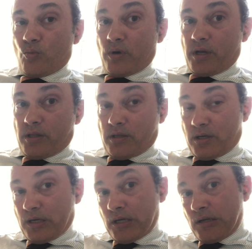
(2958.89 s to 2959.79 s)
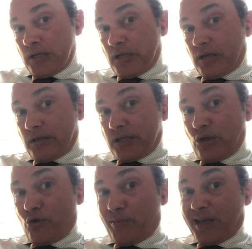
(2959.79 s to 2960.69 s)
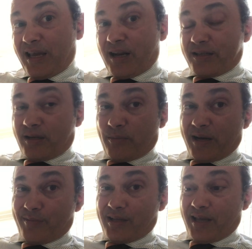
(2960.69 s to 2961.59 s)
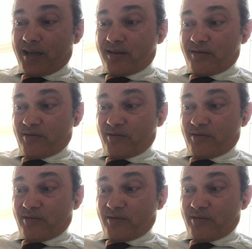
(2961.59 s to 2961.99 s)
when in the continuum mechanics there might be like,